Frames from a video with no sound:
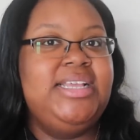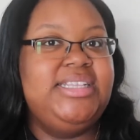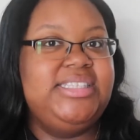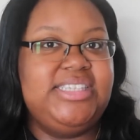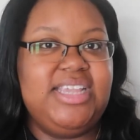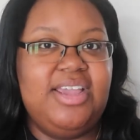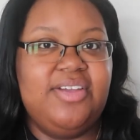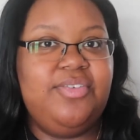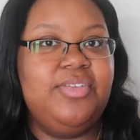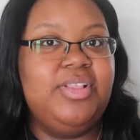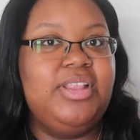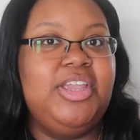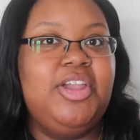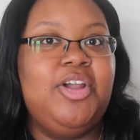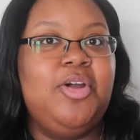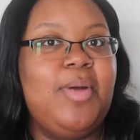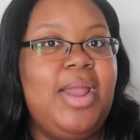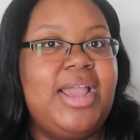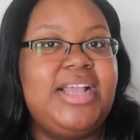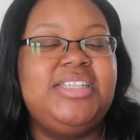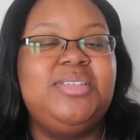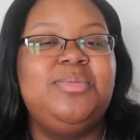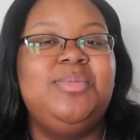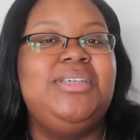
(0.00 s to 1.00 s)
definitely
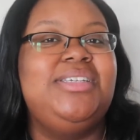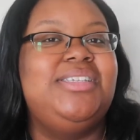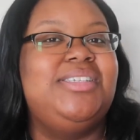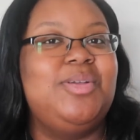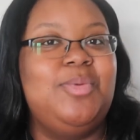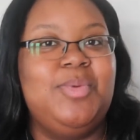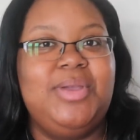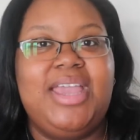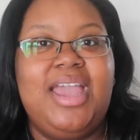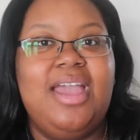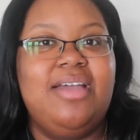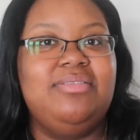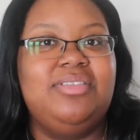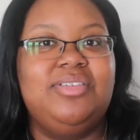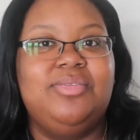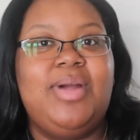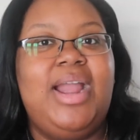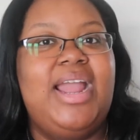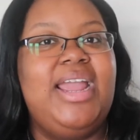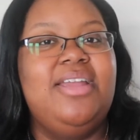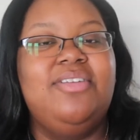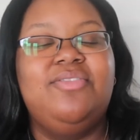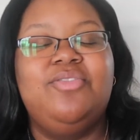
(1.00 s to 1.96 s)
correct me so we can have the right